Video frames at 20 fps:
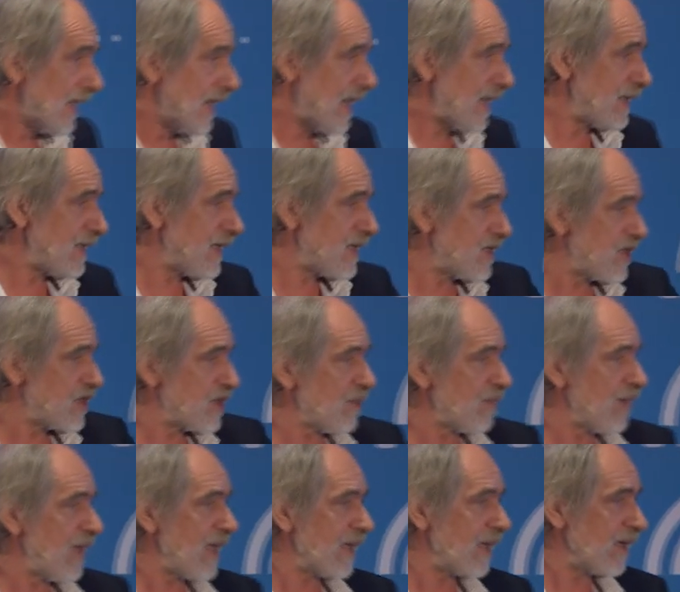In
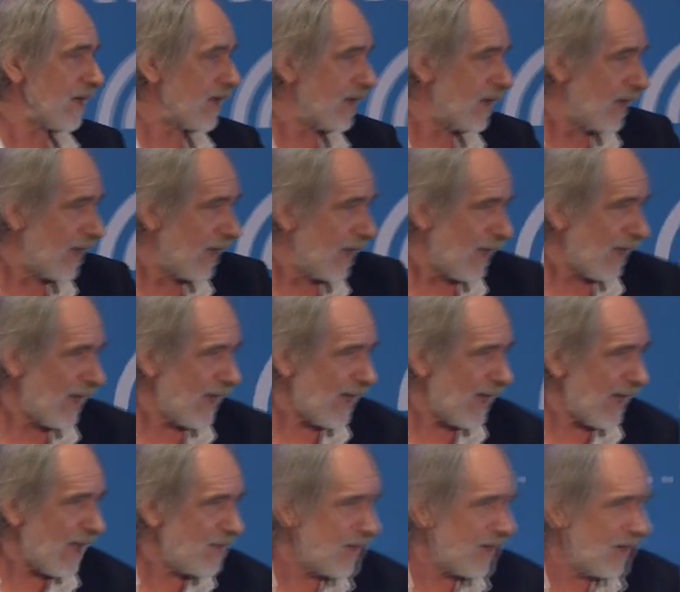decision making,
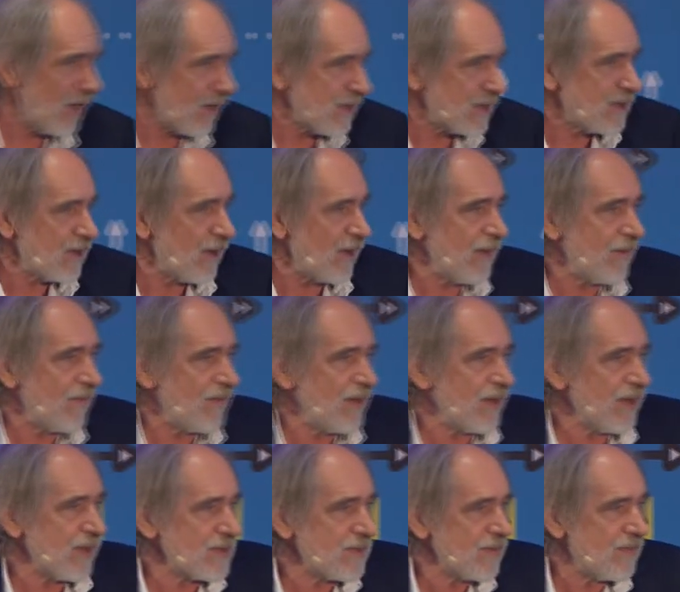I mean, also in
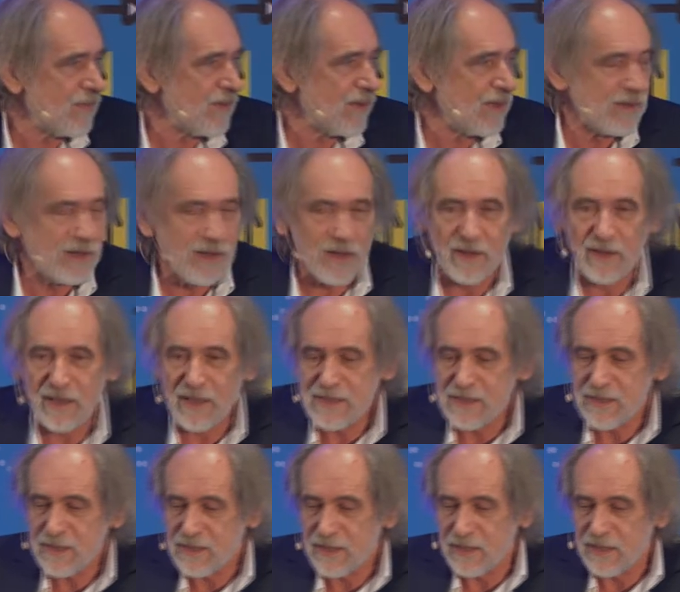philosophy, you know,
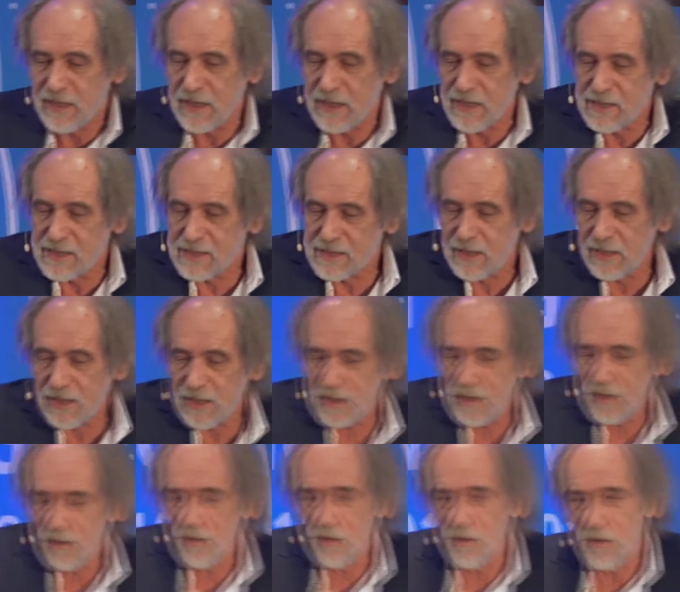is it an in
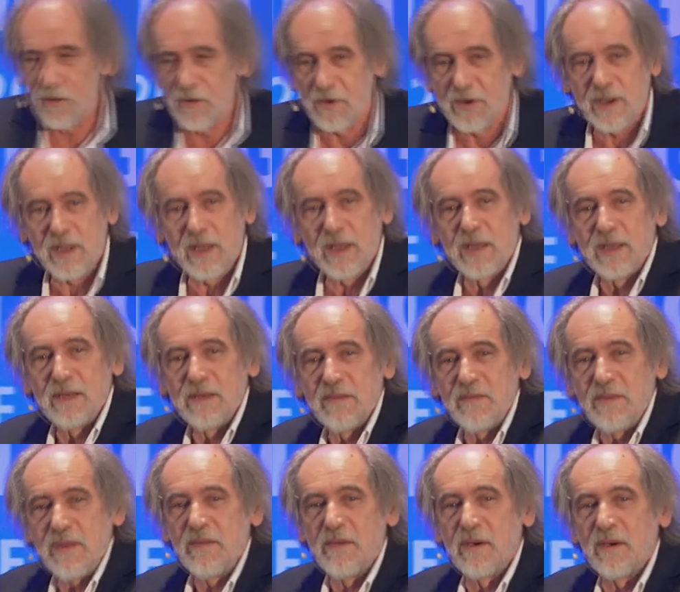silico or in
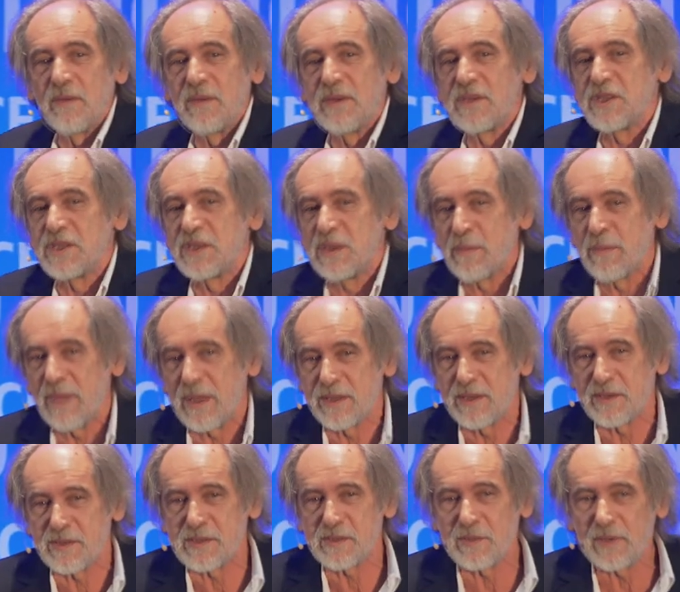vivo, which
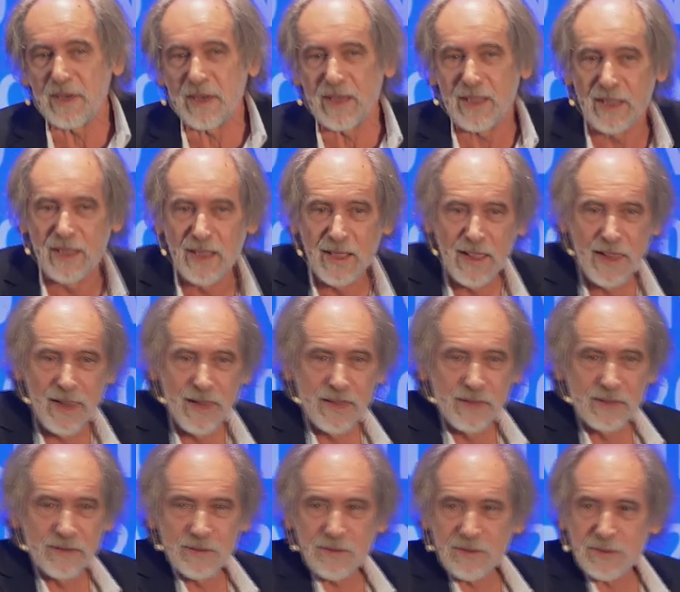matters really
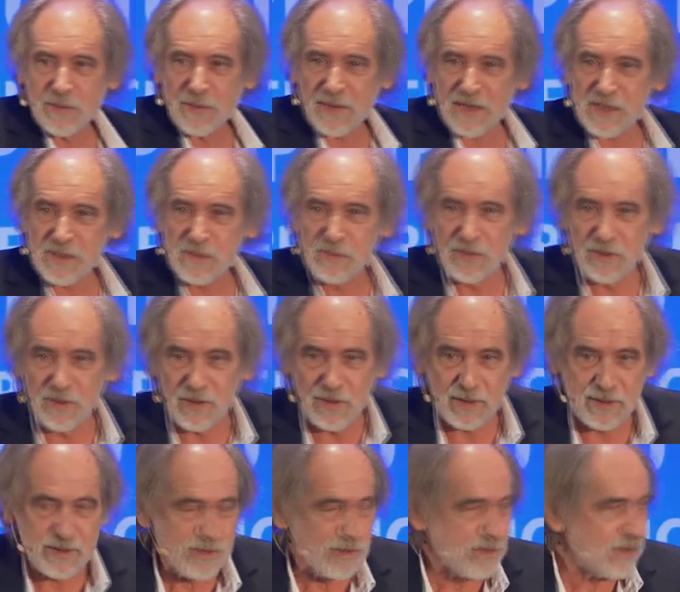do you trust
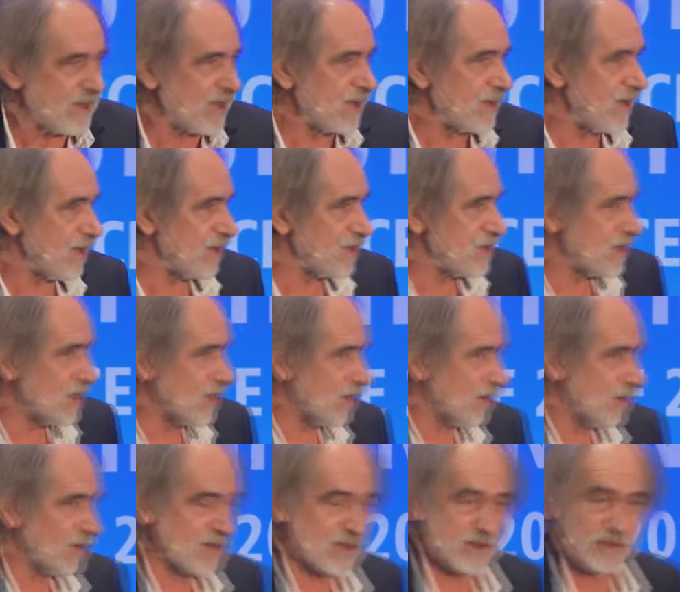more to technology
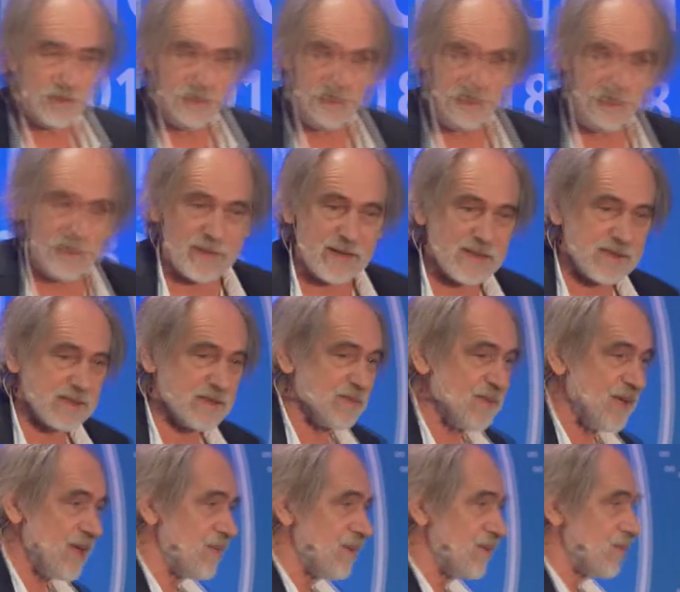or you trust
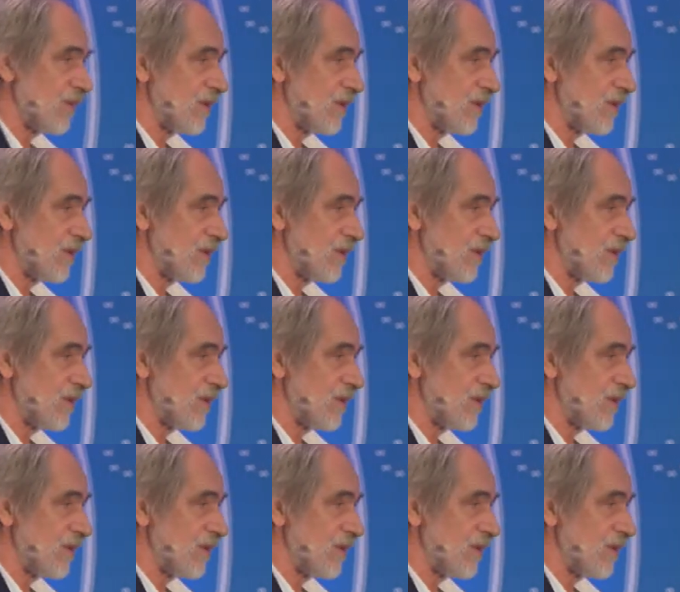maybe